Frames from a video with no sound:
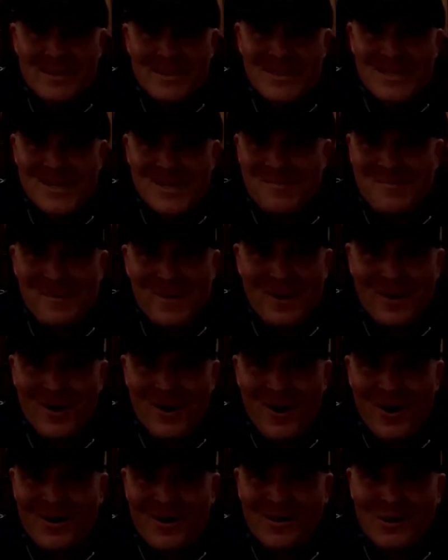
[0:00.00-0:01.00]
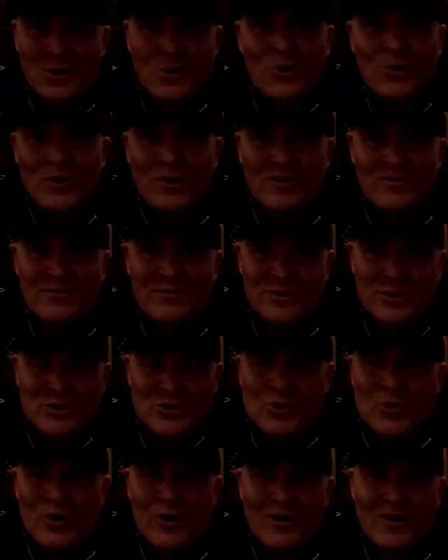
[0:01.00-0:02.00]
in Mid-City Beer Garden. Luke, for
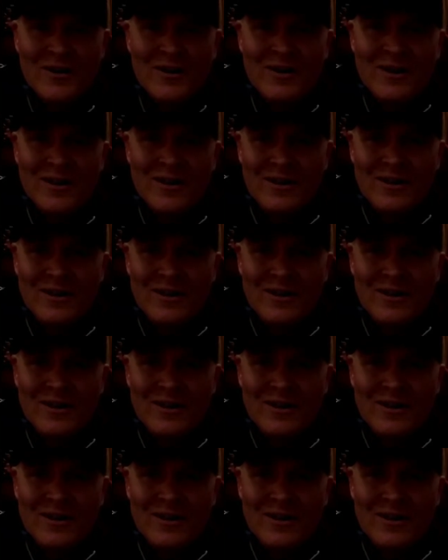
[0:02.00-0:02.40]
sure.